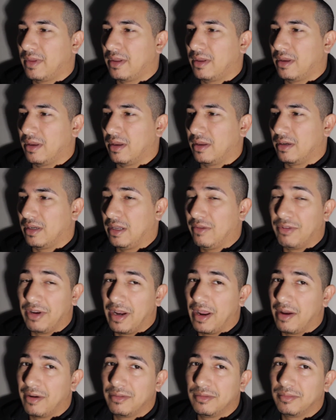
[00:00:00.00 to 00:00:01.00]
And even
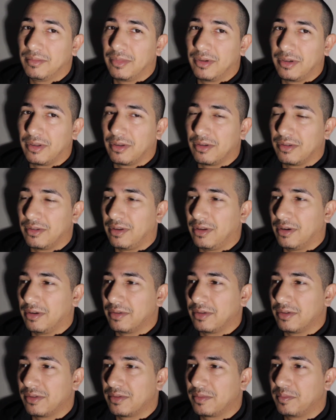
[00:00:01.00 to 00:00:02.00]
now,
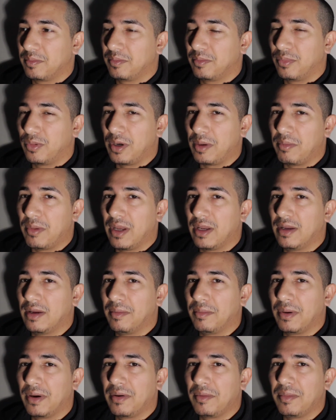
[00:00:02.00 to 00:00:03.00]
they're pretty big
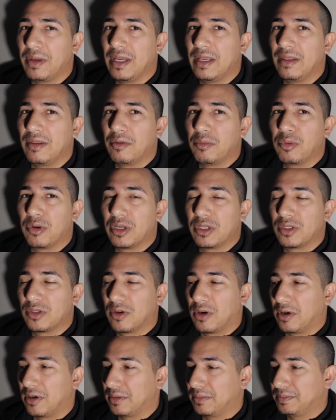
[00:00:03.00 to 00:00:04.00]
compared to me, and they're pretty
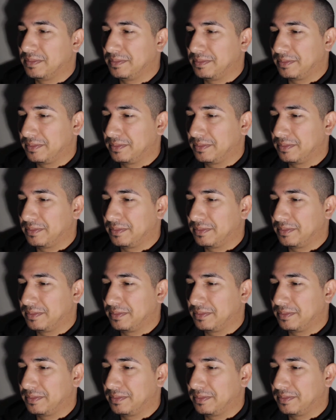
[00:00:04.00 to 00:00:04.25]
strong.